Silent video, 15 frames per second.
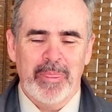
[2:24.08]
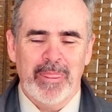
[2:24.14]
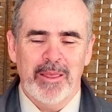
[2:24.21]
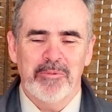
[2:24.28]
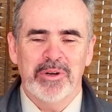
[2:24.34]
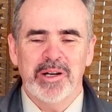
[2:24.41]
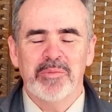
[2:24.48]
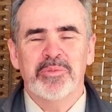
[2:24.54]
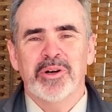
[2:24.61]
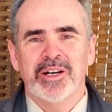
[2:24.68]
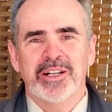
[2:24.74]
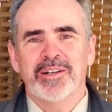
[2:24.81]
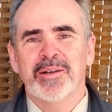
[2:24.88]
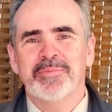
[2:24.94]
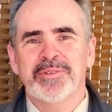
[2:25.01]
And when I brought
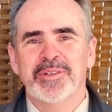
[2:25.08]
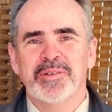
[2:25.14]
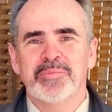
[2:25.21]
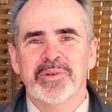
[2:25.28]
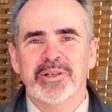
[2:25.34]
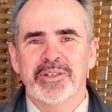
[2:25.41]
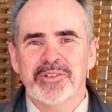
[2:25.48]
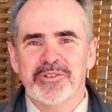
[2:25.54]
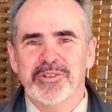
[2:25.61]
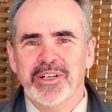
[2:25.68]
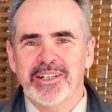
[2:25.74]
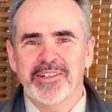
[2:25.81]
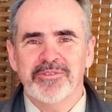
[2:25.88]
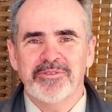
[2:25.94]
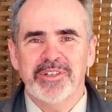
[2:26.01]
it up to the bird and
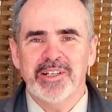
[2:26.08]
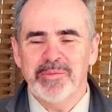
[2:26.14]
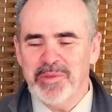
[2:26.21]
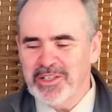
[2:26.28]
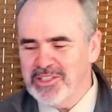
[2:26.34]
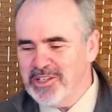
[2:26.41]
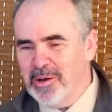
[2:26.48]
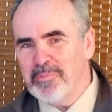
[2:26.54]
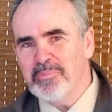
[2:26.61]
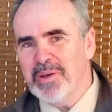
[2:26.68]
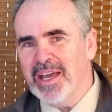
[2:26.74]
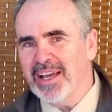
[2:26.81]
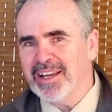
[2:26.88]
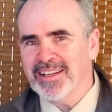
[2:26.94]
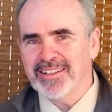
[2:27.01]
tried to feed him, he jumped
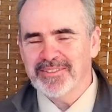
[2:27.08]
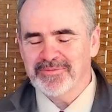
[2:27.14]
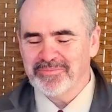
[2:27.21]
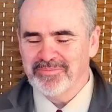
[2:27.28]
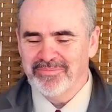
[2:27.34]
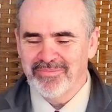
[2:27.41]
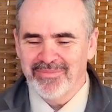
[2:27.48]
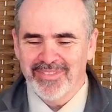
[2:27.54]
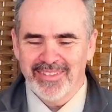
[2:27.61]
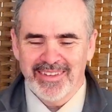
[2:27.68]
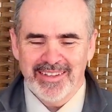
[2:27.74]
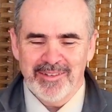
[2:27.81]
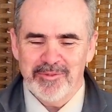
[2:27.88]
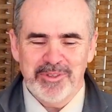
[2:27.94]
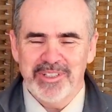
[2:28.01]
back.
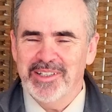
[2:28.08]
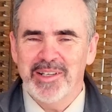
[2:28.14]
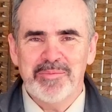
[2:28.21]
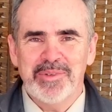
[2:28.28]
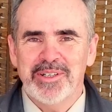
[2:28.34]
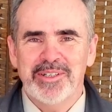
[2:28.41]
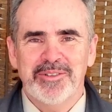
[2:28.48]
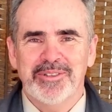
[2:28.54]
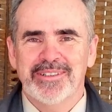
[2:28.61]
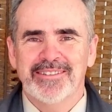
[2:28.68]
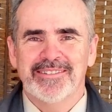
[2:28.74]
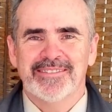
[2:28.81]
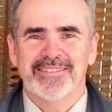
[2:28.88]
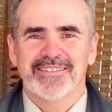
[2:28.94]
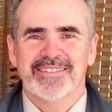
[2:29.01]
Wouldn't let me do it.
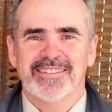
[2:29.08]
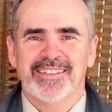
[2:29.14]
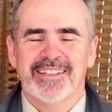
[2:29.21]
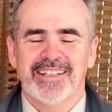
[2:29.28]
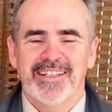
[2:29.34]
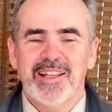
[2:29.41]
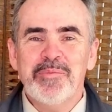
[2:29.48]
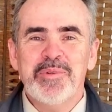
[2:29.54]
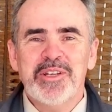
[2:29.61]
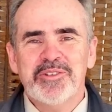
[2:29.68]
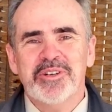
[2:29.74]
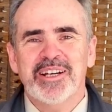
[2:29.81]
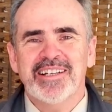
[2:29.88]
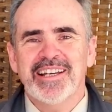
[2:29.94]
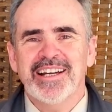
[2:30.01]
"Let me
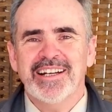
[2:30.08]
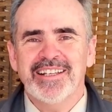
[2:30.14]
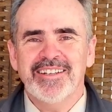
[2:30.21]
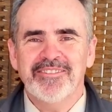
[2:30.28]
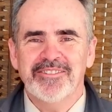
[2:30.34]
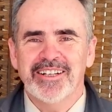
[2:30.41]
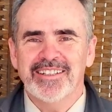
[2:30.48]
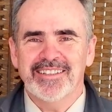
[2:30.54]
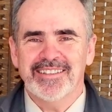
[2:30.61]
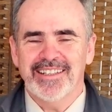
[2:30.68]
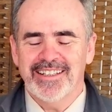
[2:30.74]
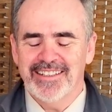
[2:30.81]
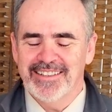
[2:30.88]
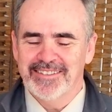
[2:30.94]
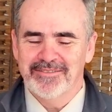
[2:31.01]
try, Daddy," Ray
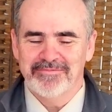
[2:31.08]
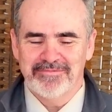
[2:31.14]
said.